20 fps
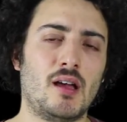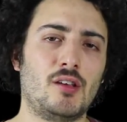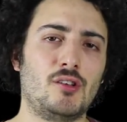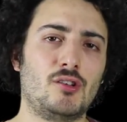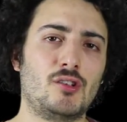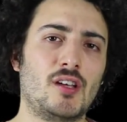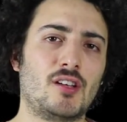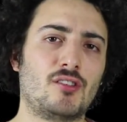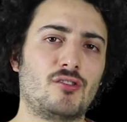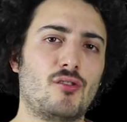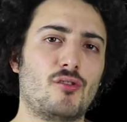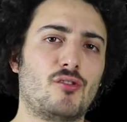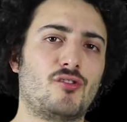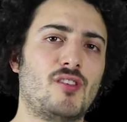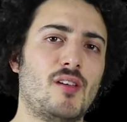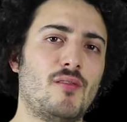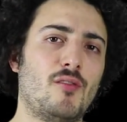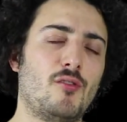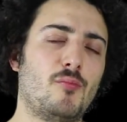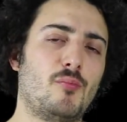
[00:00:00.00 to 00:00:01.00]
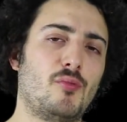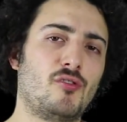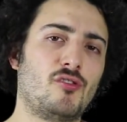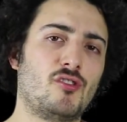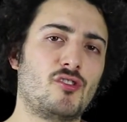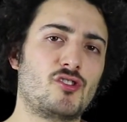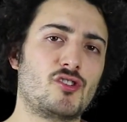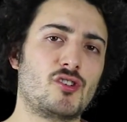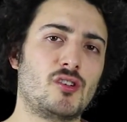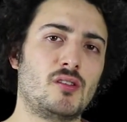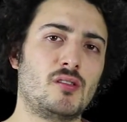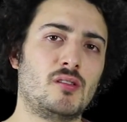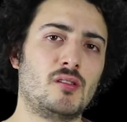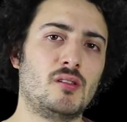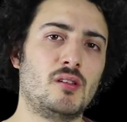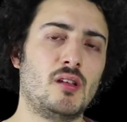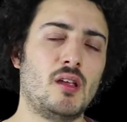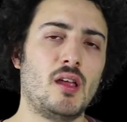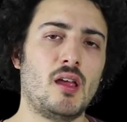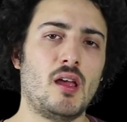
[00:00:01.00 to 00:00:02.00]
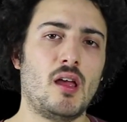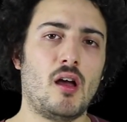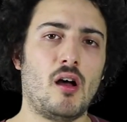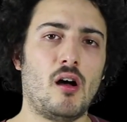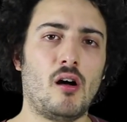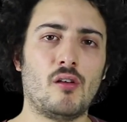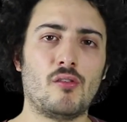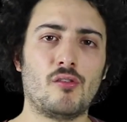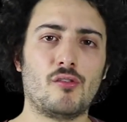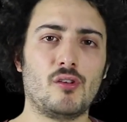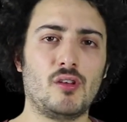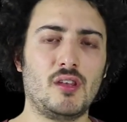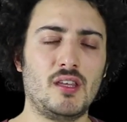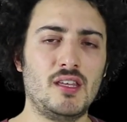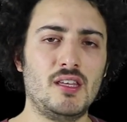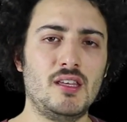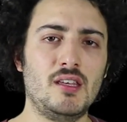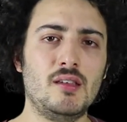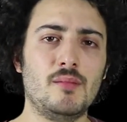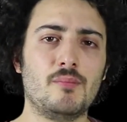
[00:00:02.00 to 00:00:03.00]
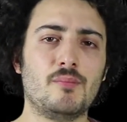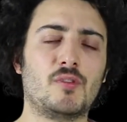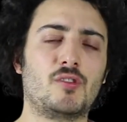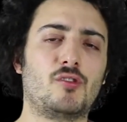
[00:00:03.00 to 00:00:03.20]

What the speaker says: you get to the 7th position on the E,